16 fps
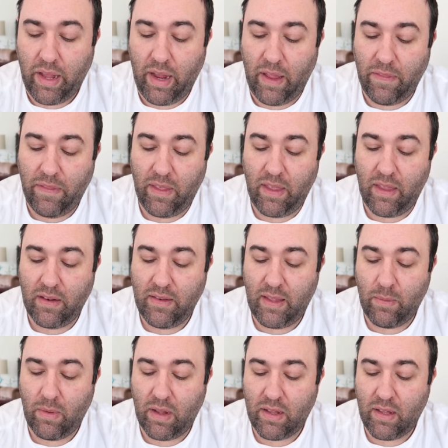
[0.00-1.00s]
and then
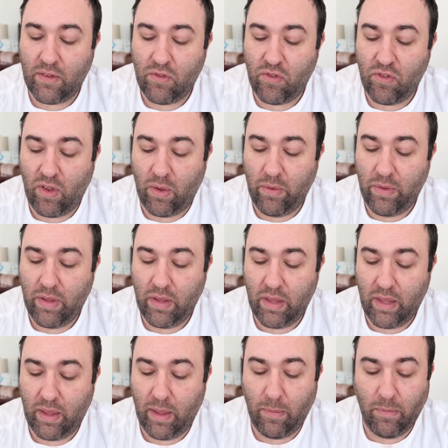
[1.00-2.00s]
Team Rocket show
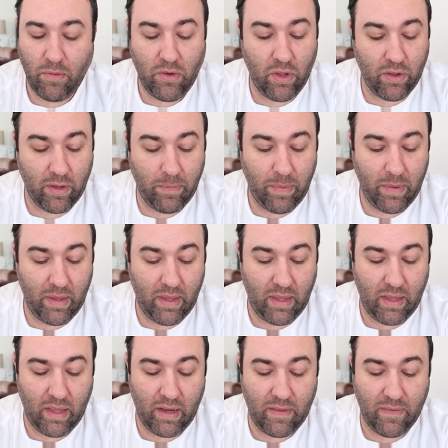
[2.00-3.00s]
him
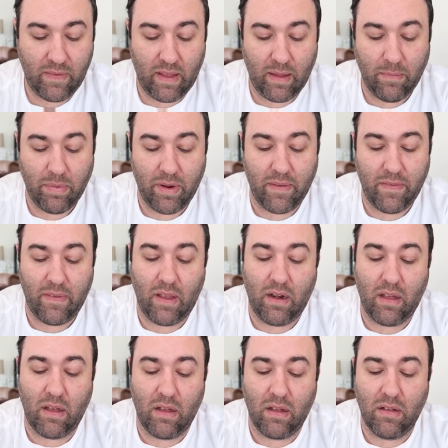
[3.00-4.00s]
Togepi, and he's not impressed at
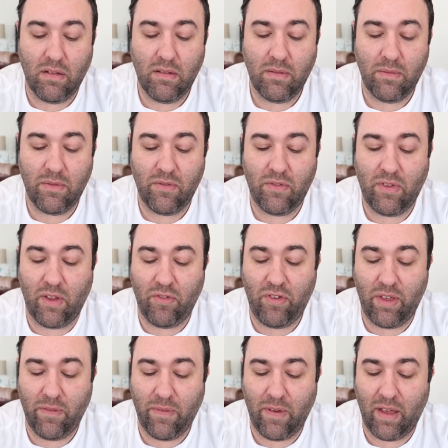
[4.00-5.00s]
all. So
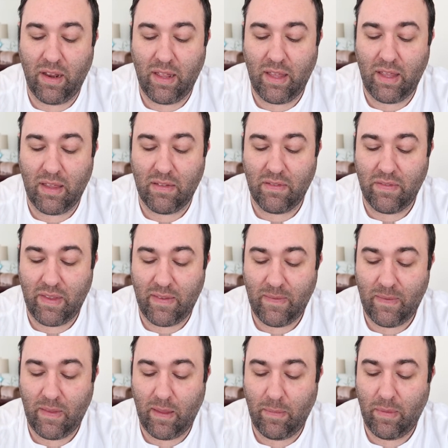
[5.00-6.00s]
Giovanni
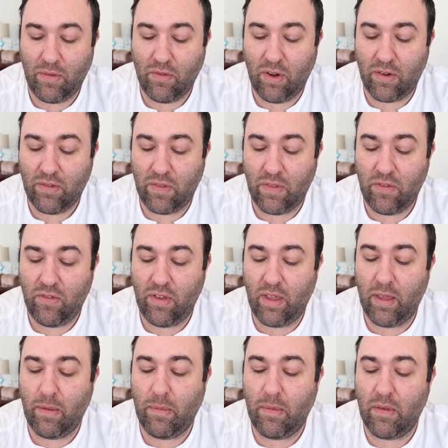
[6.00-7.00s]
leaves them in charge of the
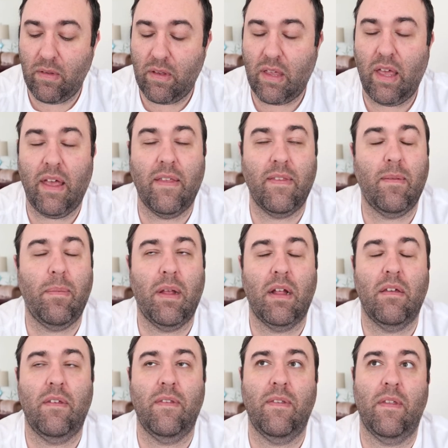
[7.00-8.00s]
gym, because
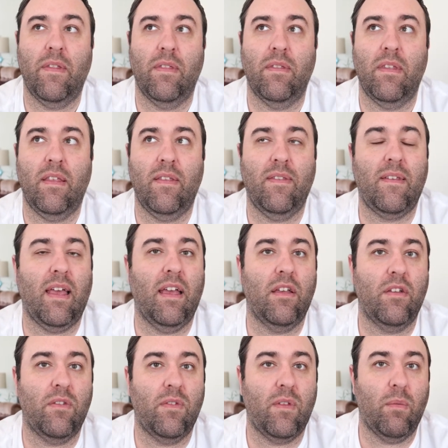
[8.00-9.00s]
apparently he's got to
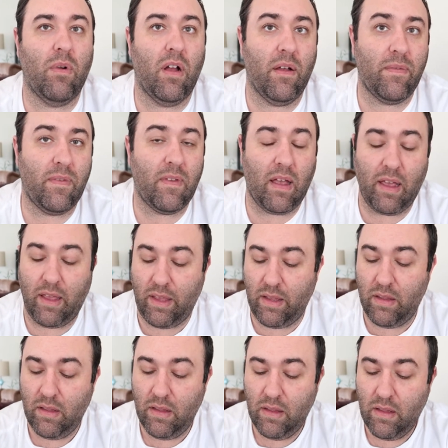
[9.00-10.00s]
get somewhere
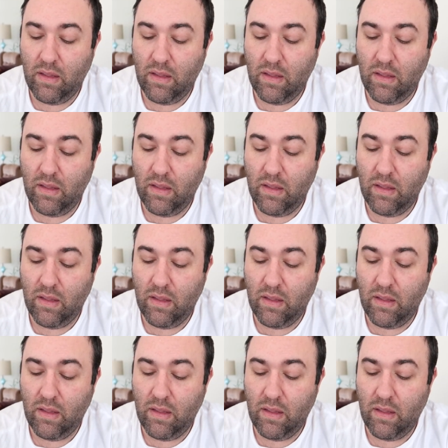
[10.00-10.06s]
off-site.